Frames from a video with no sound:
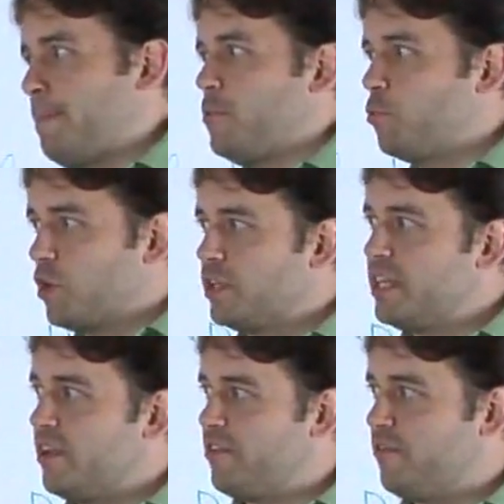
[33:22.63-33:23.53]
you
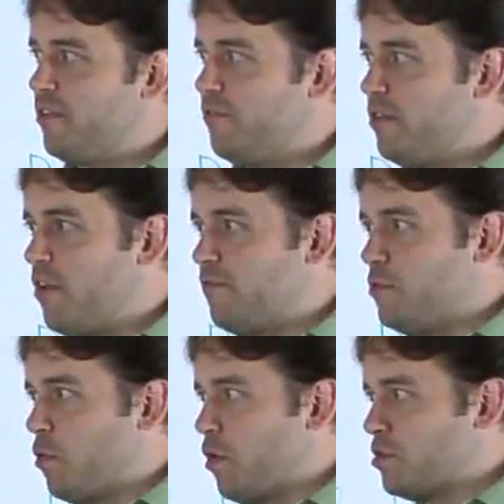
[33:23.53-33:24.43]
really, if
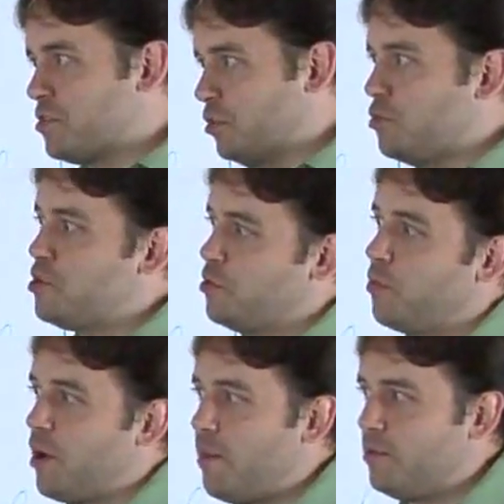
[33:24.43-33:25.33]
your solution to a
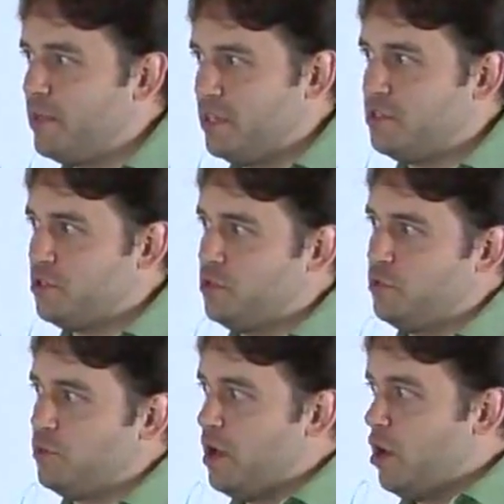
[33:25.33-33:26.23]
problem is
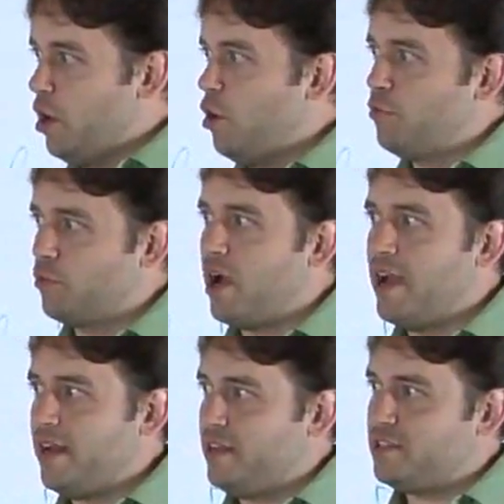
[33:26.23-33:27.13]
to
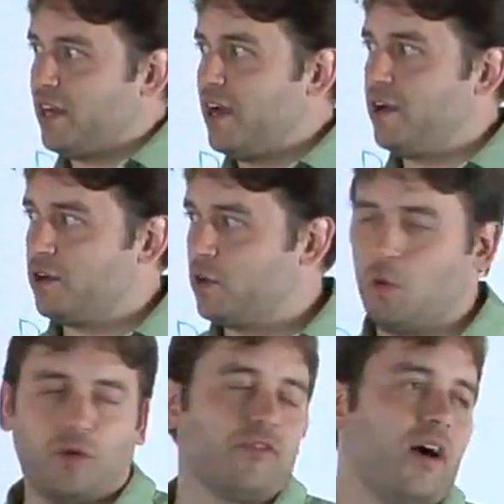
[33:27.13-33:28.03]
override an entire
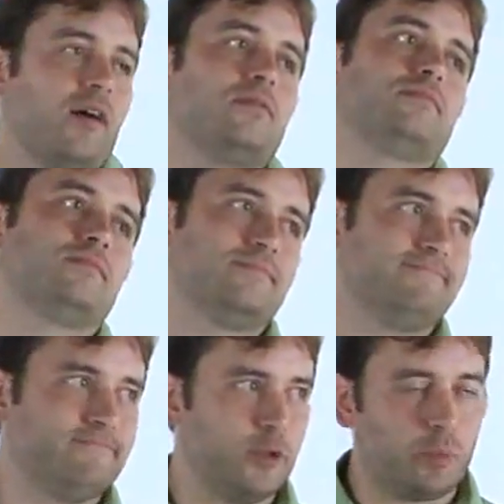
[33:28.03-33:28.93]
core file,
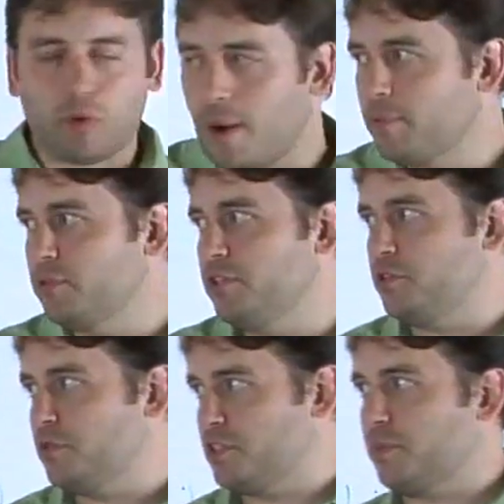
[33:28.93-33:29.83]
you're probably
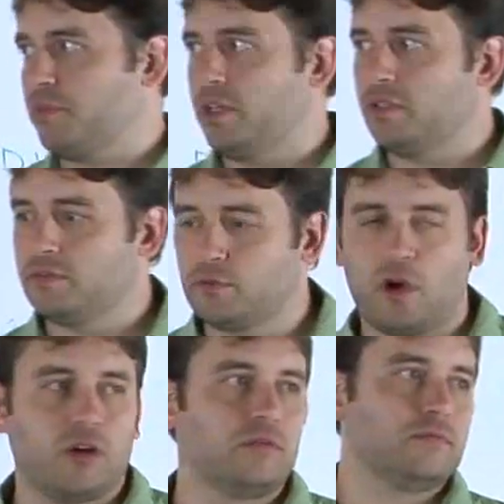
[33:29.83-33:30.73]
doing something wrong.